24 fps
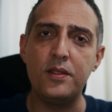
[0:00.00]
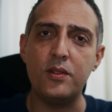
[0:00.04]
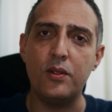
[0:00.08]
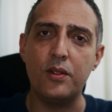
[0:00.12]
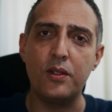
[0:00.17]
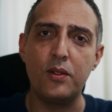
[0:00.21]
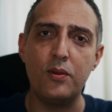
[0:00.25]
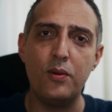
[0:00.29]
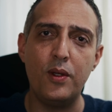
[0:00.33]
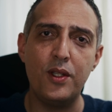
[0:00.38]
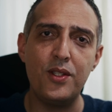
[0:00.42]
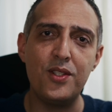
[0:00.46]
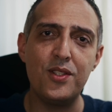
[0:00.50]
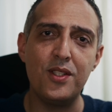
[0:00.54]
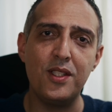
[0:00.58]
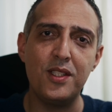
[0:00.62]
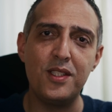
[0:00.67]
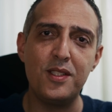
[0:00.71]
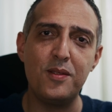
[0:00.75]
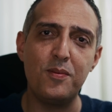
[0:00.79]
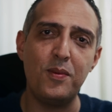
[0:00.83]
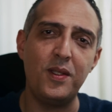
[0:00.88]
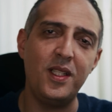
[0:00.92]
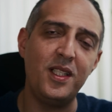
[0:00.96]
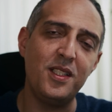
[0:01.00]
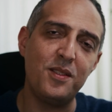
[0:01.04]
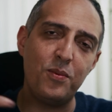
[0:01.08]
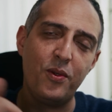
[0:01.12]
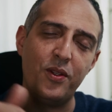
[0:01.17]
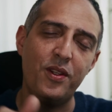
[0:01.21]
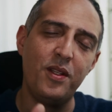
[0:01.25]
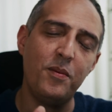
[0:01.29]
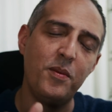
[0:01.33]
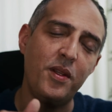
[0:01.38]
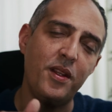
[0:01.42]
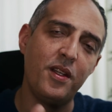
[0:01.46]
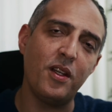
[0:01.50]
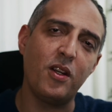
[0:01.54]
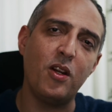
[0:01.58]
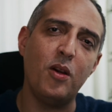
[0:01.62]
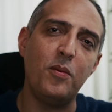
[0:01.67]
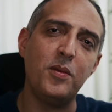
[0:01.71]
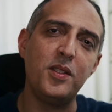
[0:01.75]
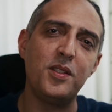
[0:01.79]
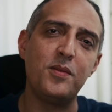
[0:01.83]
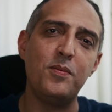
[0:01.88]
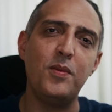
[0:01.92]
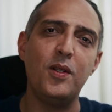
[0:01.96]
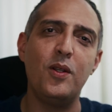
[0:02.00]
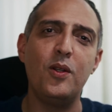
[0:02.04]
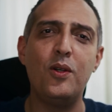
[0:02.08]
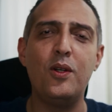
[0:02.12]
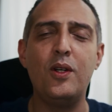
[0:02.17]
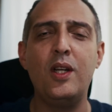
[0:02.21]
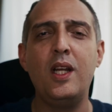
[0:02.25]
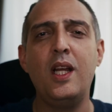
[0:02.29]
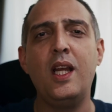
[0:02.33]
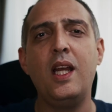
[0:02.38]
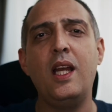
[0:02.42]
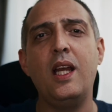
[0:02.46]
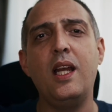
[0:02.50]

or questions, please put them in the comments below,